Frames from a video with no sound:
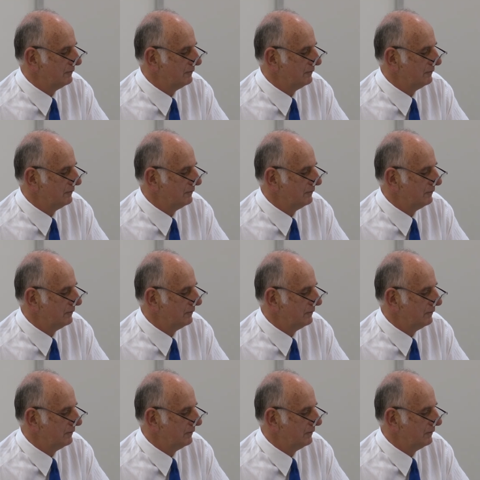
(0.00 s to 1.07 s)

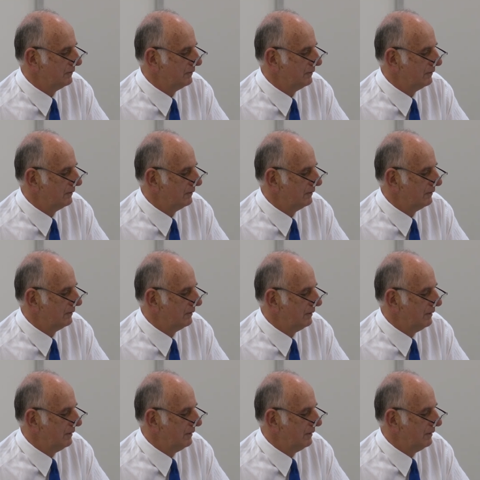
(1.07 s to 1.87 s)
[no speech]